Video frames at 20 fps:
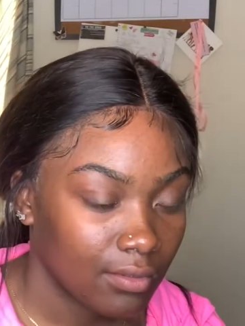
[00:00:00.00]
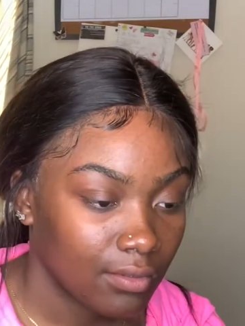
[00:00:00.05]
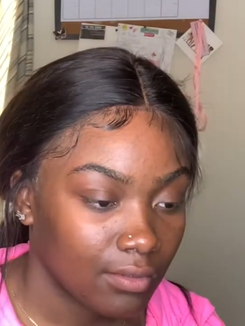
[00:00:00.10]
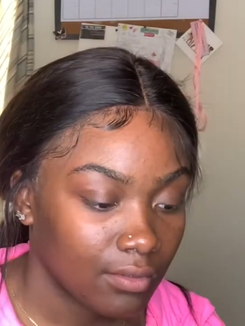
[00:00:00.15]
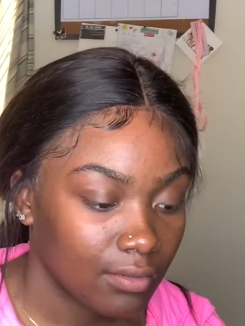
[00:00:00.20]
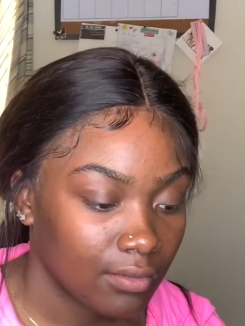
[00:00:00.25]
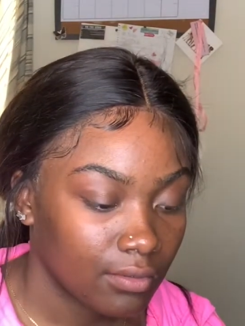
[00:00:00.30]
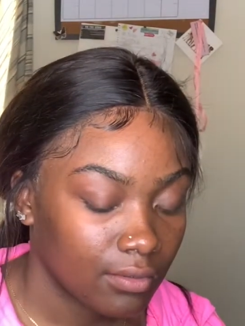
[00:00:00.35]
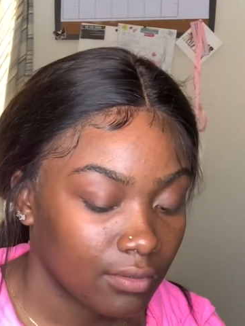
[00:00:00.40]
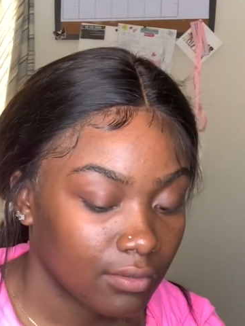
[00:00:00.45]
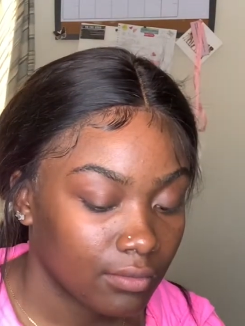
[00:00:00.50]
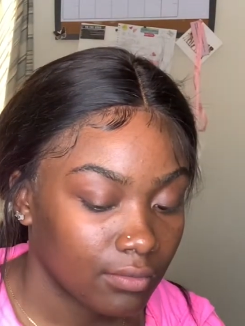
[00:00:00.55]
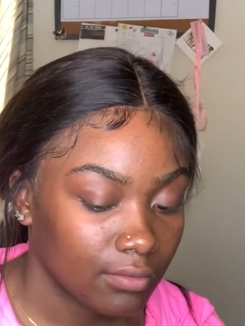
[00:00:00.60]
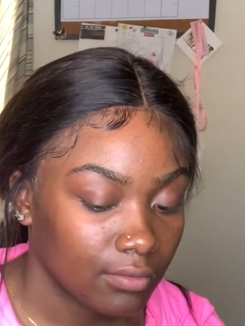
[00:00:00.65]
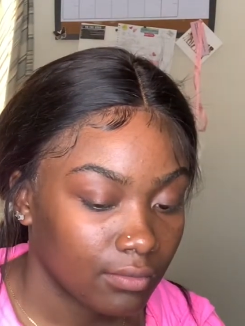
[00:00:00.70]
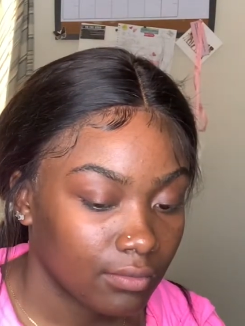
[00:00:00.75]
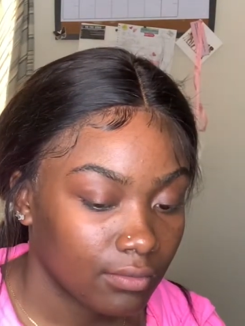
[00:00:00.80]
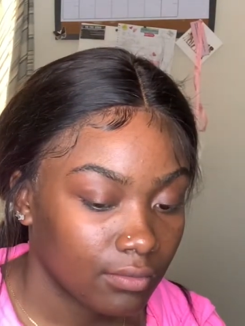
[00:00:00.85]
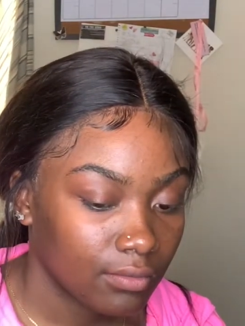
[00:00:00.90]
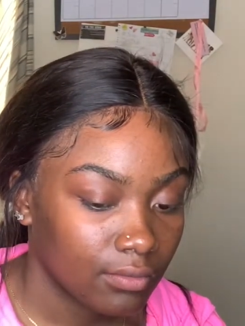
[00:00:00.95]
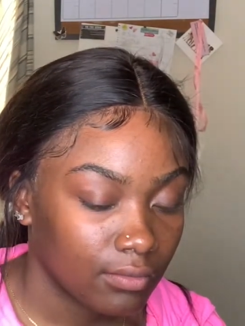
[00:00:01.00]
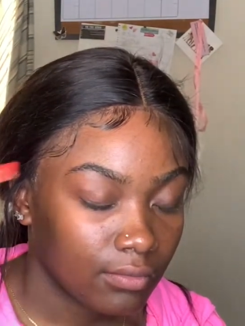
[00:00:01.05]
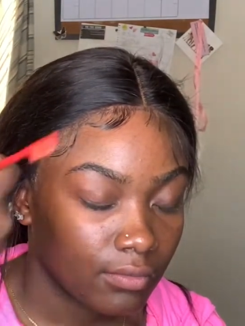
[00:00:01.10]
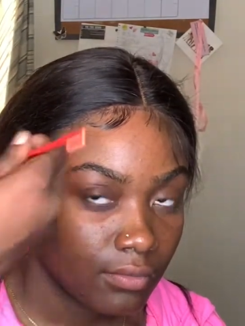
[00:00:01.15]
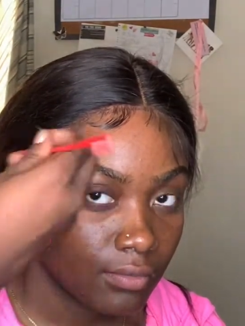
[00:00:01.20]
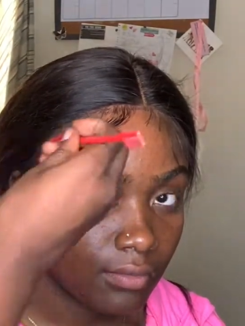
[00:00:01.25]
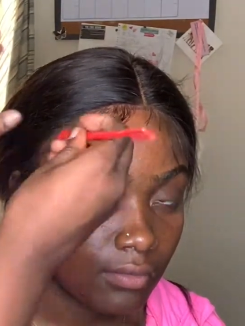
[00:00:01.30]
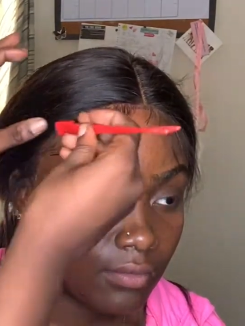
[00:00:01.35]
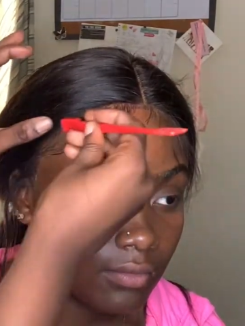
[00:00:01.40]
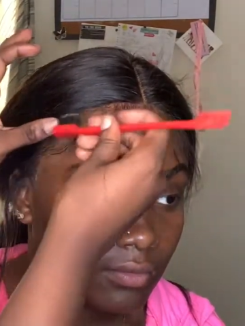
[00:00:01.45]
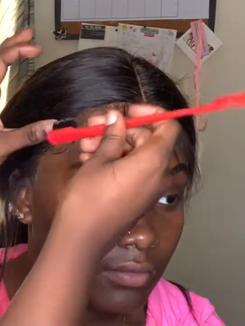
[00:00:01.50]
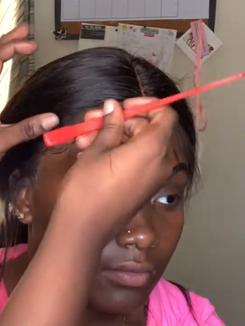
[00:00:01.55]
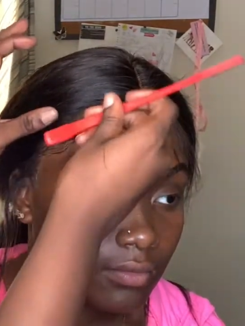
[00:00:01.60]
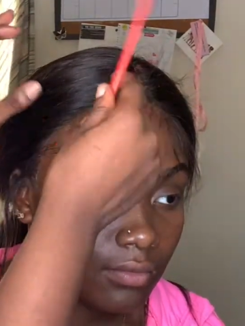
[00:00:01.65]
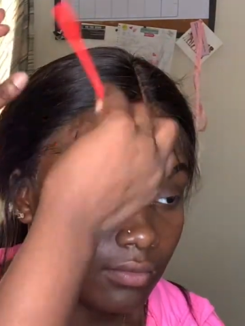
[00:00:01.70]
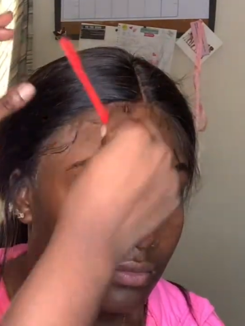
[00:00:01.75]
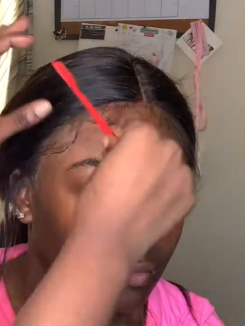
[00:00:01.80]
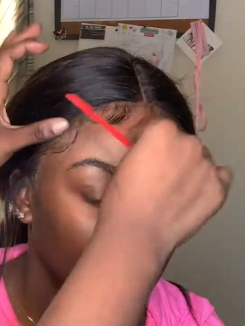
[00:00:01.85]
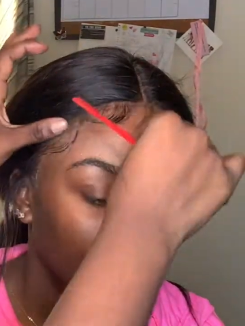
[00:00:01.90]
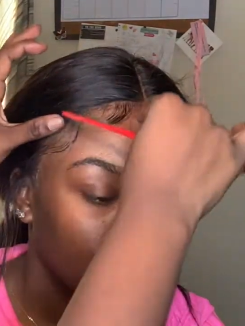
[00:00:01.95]
Yes. I loved it.
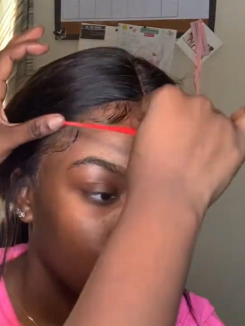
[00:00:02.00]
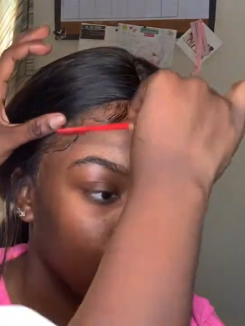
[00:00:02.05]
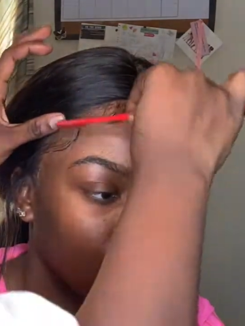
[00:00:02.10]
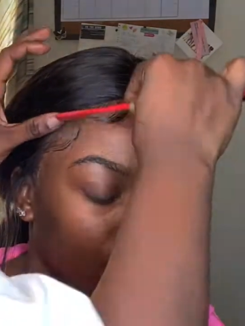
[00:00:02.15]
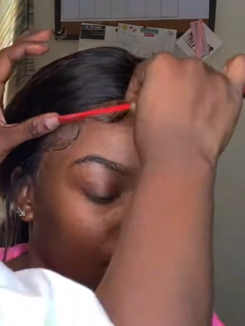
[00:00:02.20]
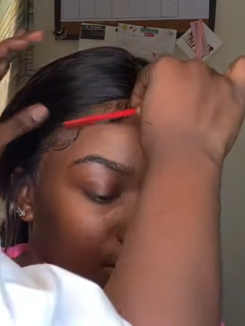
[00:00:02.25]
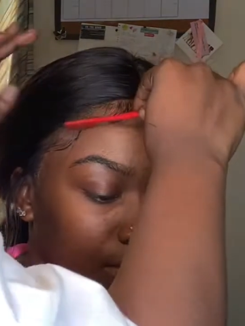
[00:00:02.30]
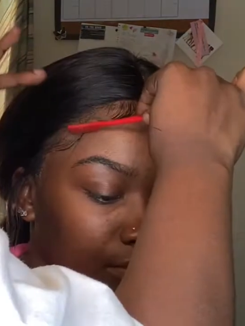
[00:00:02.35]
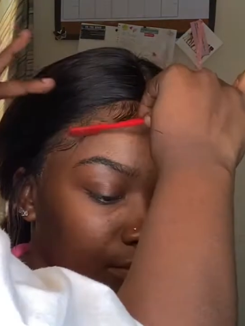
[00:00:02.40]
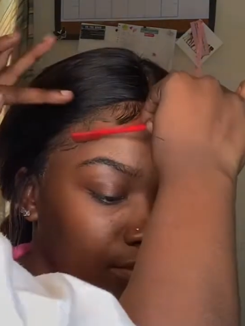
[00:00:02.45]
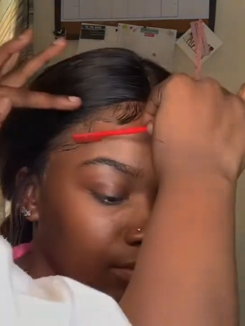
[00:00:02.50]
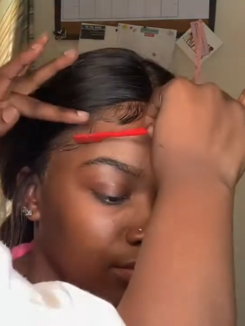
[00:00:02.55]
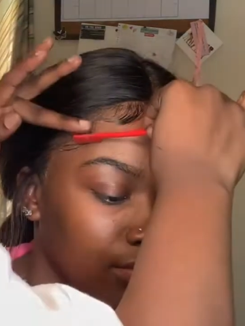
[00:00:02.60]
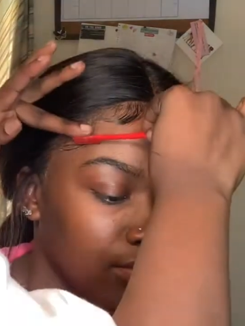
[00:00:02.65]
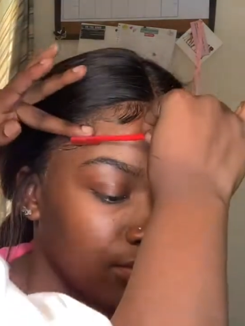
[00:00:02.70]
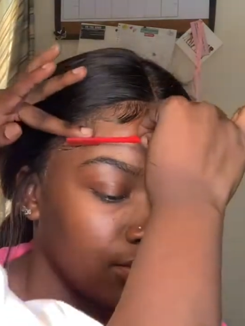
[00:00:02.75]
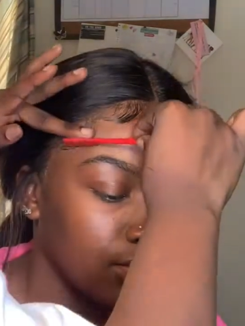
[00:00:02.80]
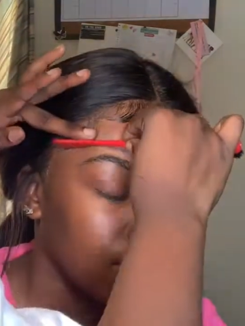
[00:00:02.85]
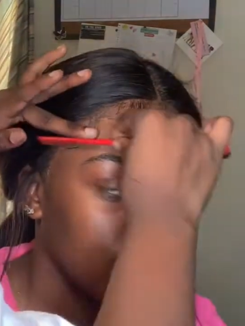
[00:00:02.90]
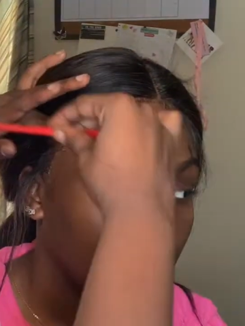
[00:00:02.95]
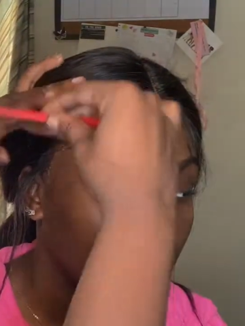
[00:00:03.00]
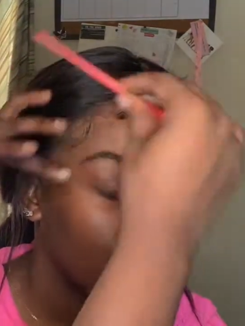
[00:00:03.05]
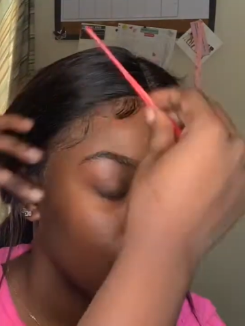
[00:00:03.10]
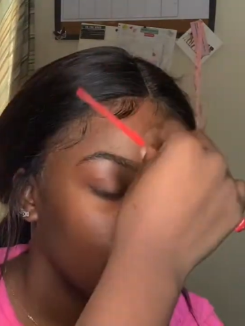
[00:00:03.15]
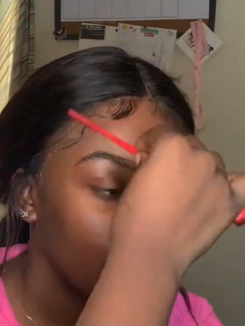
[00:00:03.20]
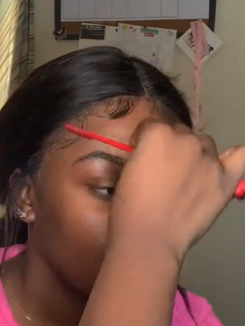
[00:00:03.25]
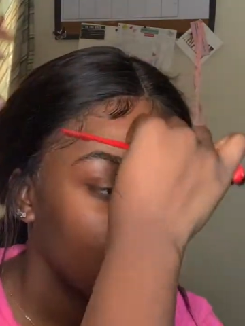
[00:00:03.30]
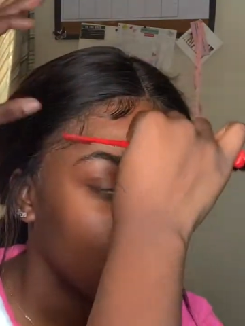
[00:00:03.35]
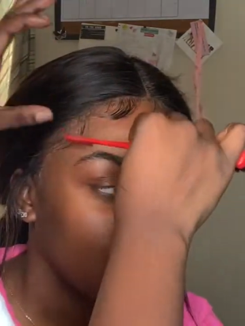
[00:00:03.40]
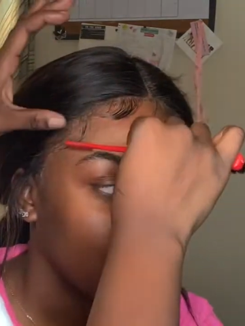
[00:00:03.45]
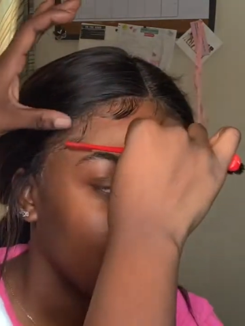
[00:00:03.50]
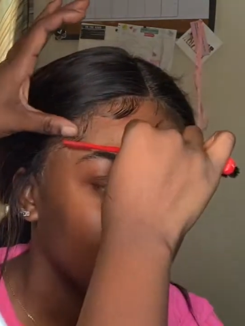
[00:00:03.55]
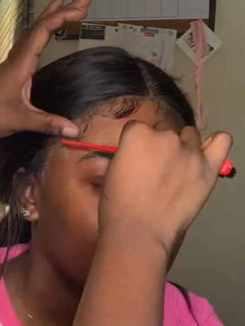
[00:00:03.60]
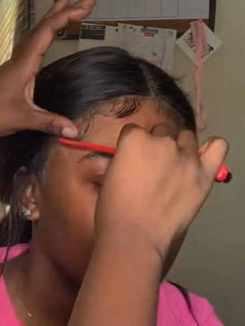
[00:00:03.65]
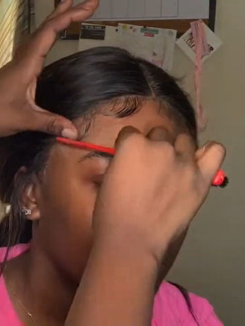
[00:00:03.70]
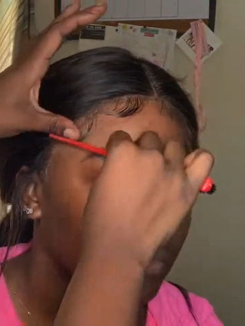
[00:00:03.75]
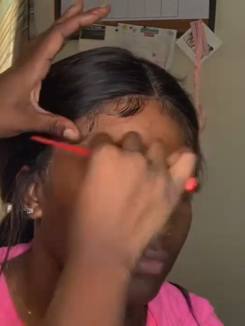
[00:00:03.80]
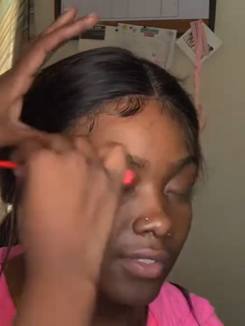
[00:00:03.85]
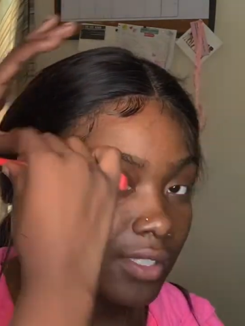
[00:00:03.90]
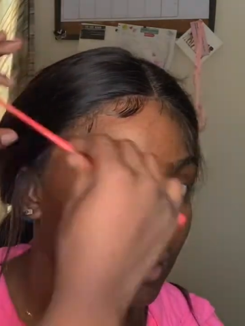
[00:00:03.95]
I love how it turned out. Like, I
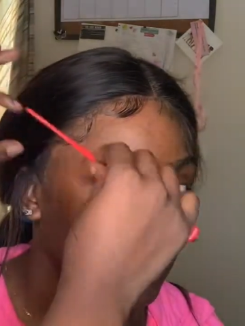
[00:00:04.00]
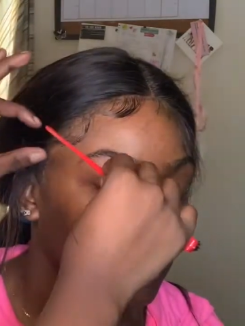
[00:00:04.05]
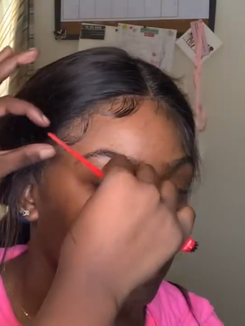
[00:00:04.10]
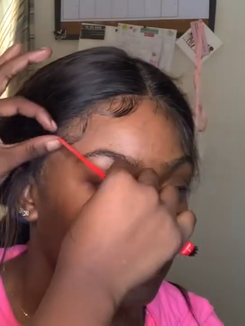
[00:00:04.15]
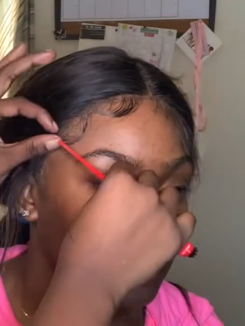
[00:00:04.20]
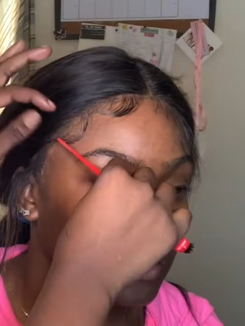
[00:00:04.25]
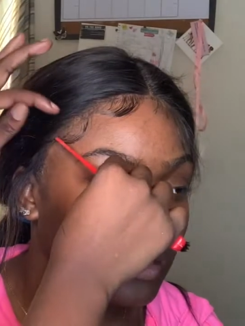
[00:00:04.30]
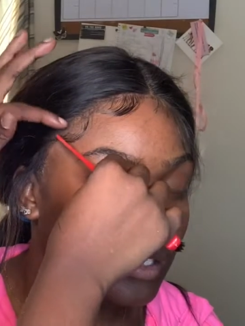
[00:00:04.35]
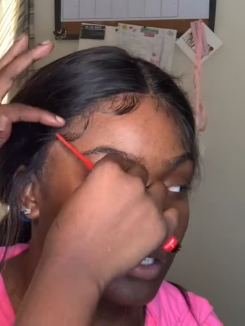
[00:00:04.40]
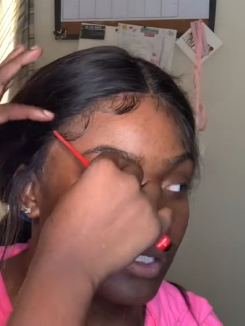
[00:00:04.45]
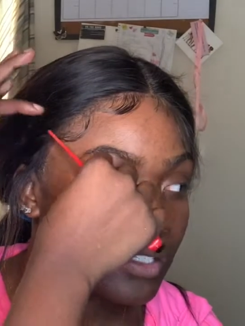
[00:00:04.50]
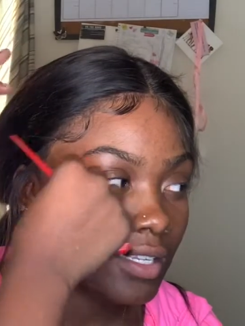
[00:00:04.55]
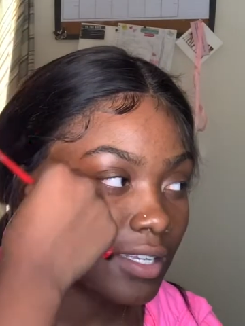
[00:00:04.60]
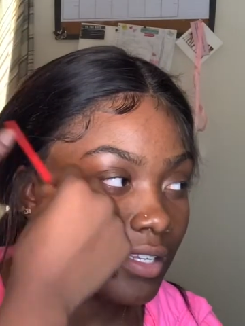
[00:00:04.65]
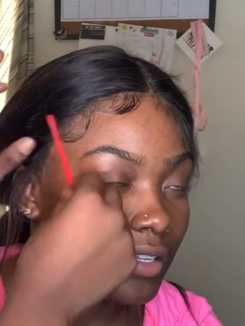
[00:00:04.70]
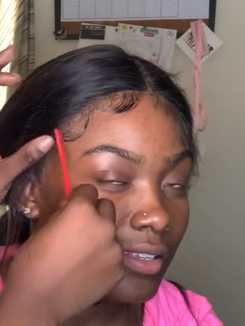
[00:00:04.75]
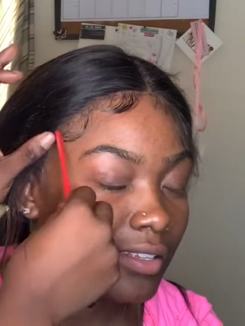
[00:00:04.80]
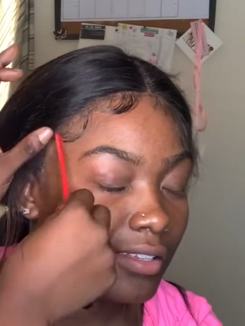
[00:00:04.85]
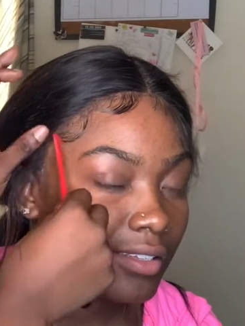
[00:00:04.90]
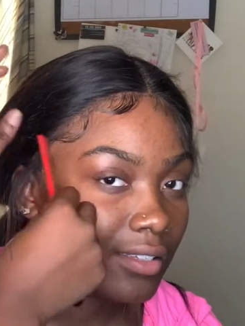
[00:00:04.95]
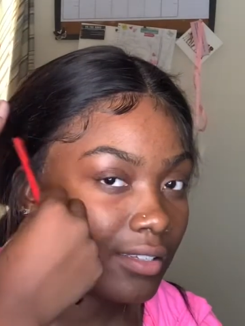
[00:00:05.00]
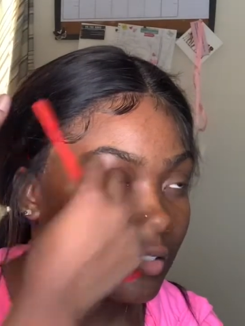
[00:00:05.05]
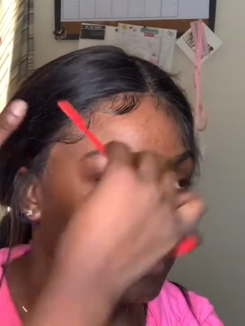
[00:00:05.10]
just loved everything about it.